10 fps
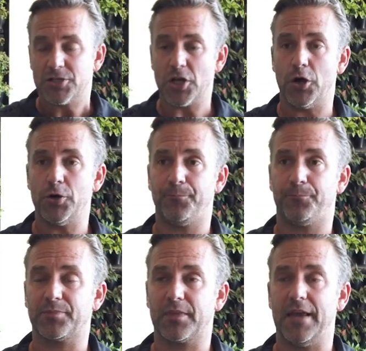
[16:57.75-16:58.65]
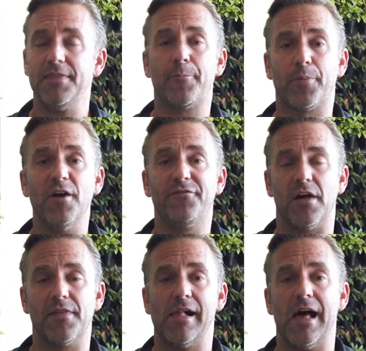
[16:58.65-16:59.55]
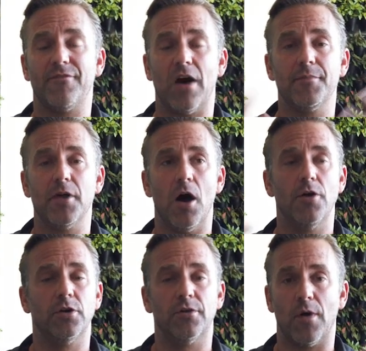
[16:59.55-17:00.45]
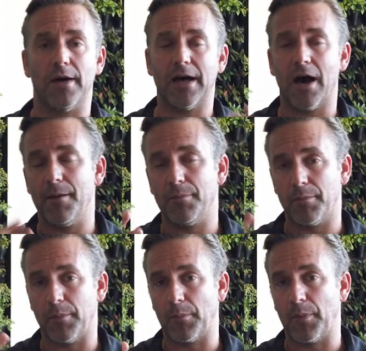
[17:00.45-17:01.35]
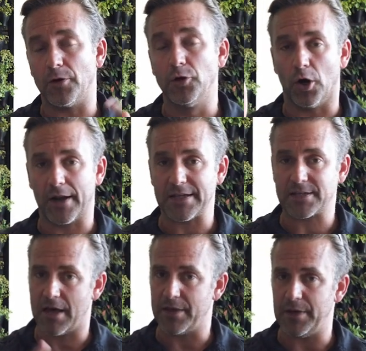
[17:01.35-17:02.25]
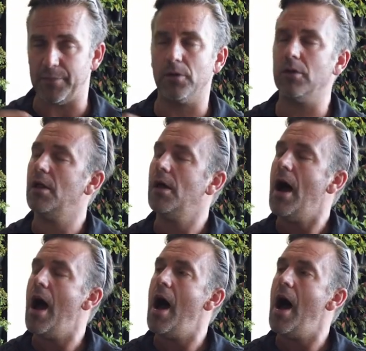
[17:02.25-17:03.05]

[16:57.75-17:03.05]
So in their profile, they'll have, I'm the owner of Wild Eye and blah, blah, blah, blah, not us, other people.